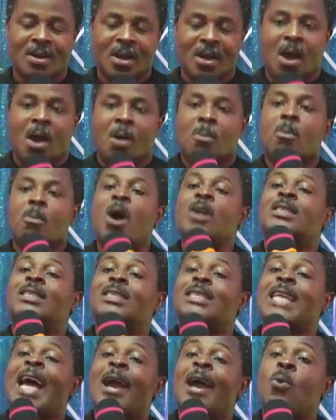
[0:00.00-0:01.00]
Most
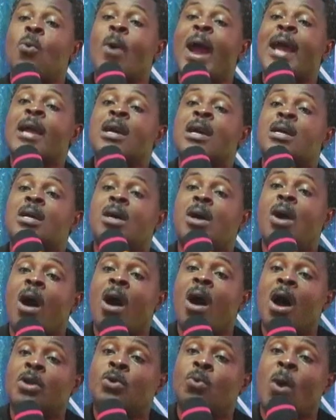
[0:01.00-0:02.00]
time when
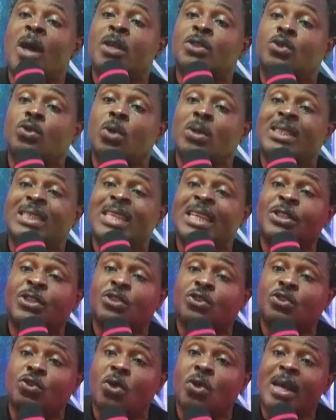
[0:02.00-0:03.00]
God wants to
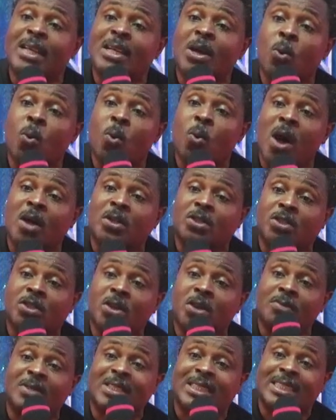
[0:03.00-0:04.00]
destroy the works
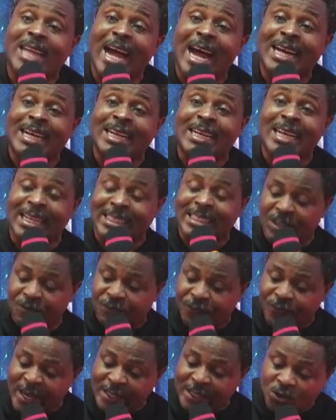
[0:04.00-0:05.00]
of darkness, he
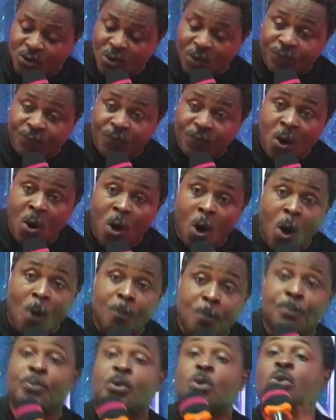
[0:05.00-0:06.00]
first of all
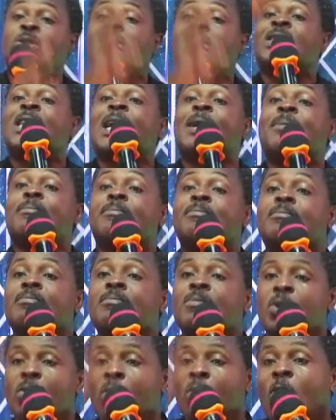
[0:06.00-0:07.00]
uproot them,
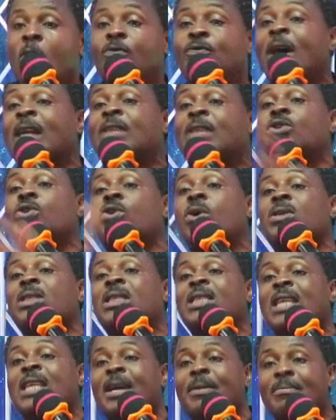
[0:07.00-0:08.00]
overturn
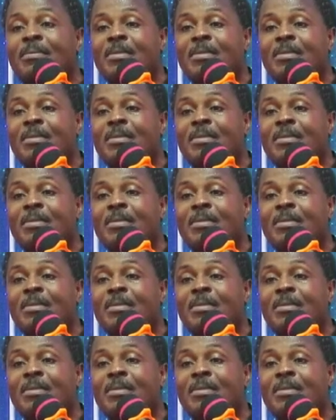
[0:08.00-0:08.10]
them,